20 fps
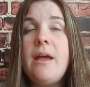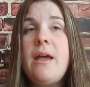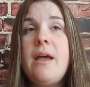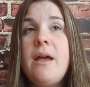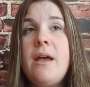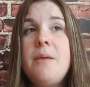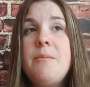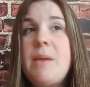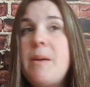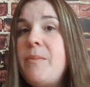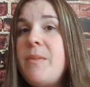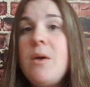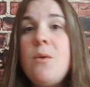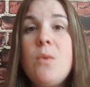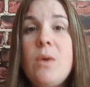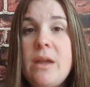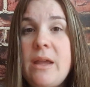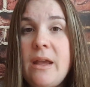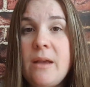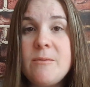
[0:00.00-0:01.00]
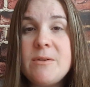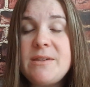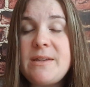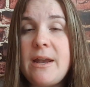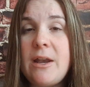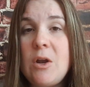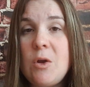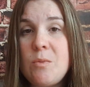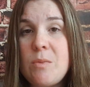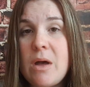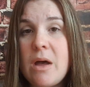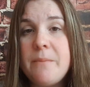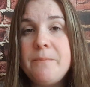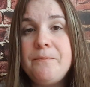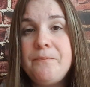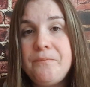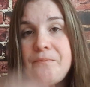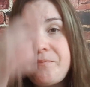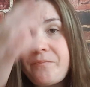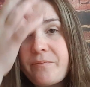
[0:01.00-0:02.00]
I'm not working, I'm a stay-at-home mom.
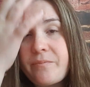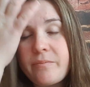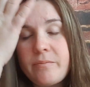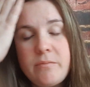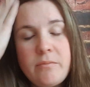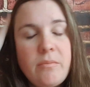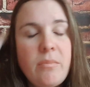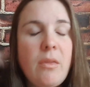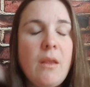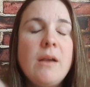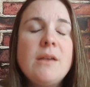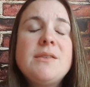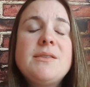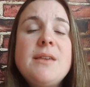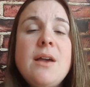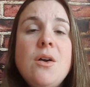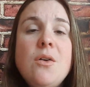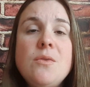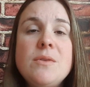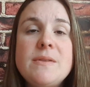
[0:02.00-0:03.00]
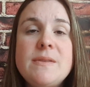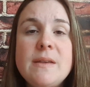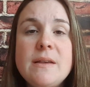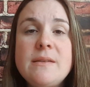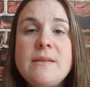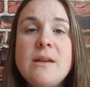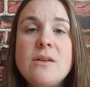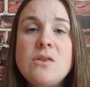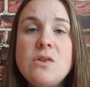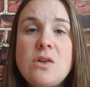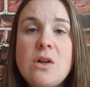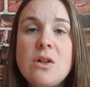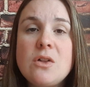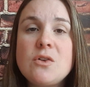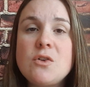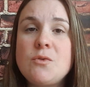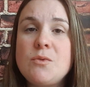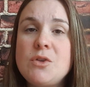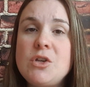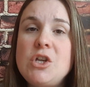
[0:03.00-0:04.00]
So
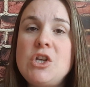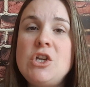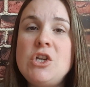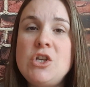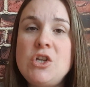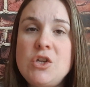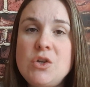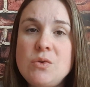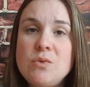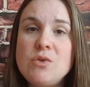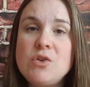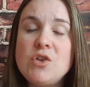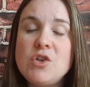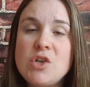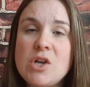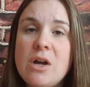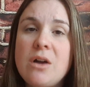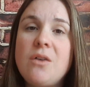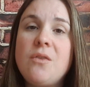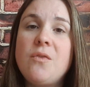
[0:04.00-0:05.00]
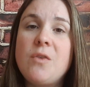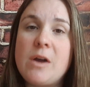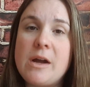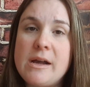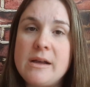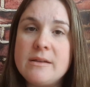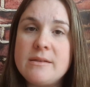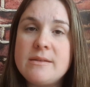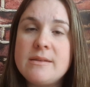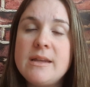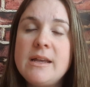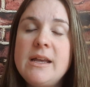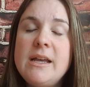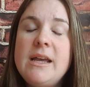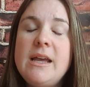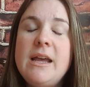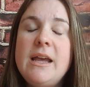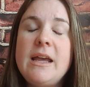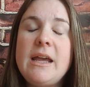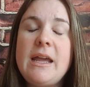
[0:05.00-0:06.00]
$6,000 was a huge chunk for us.
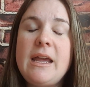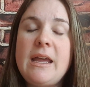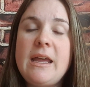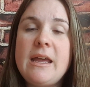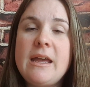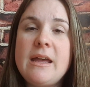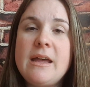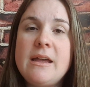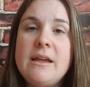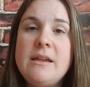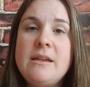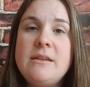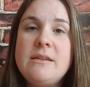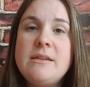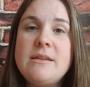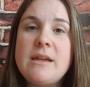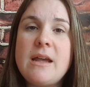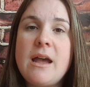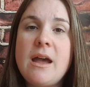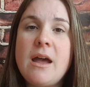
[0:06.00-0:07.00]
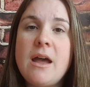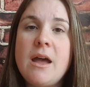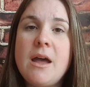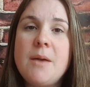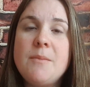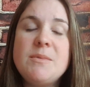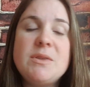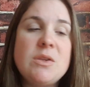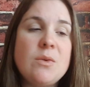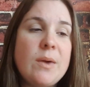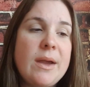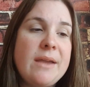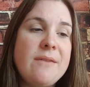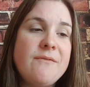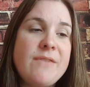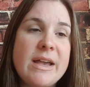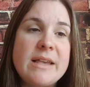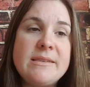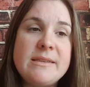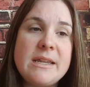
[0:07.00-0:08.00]
And so I
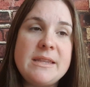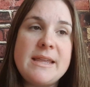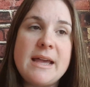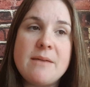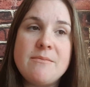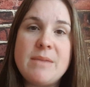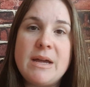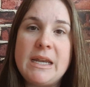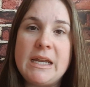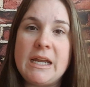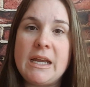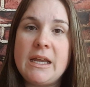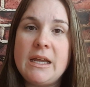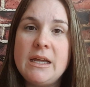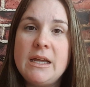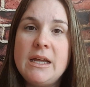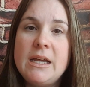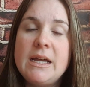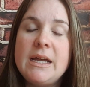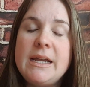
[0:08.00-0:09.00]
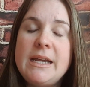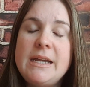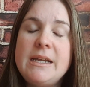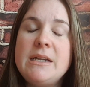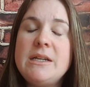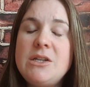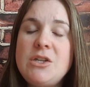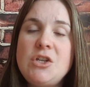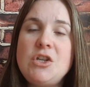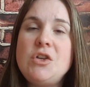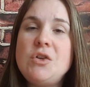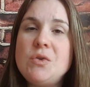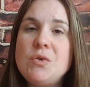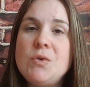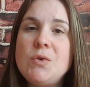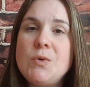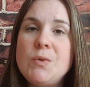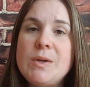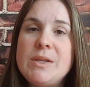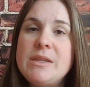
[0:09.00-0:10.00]
invested that money
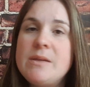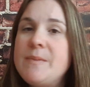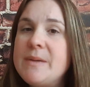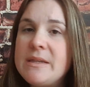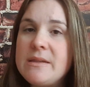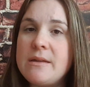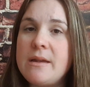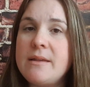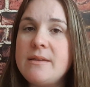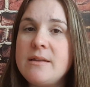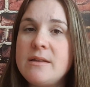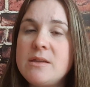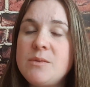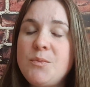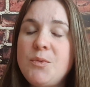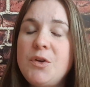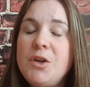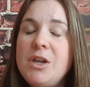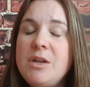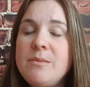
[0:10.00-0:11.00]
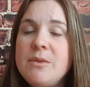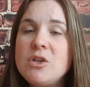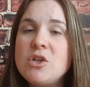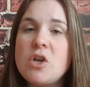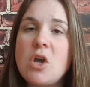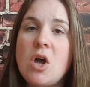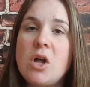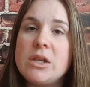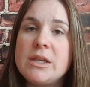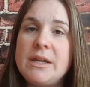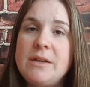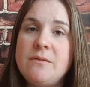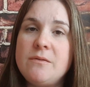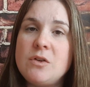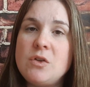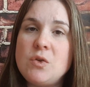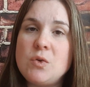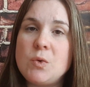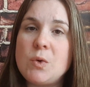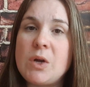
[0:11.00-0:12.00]
into the business, and it's pretty much all
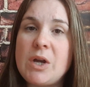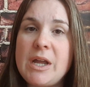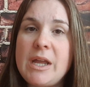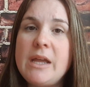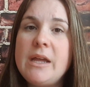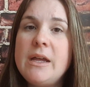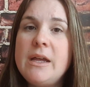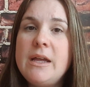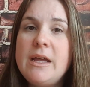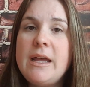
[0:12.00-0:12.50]
inventory.